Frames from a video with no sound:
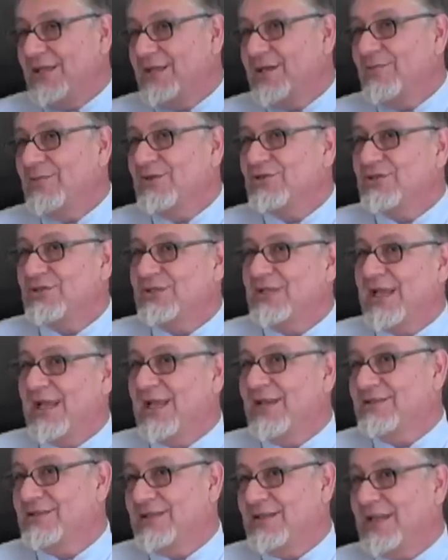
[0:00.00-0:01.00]
commissioned
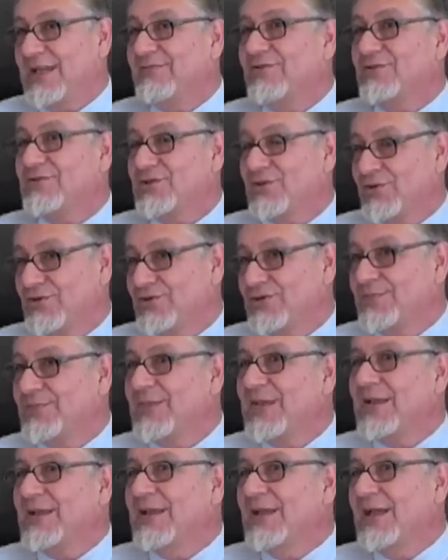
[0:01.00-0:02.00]
as a naval surgeon,
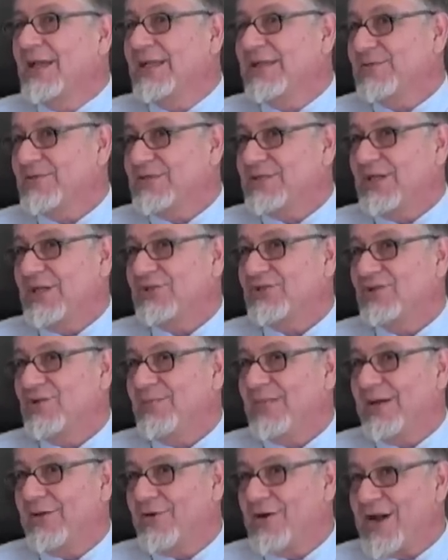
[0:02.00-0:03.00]
and he was stationed at
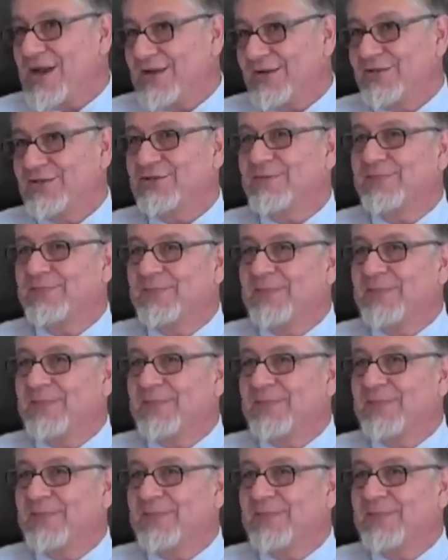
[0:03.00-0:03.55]
Mare Island.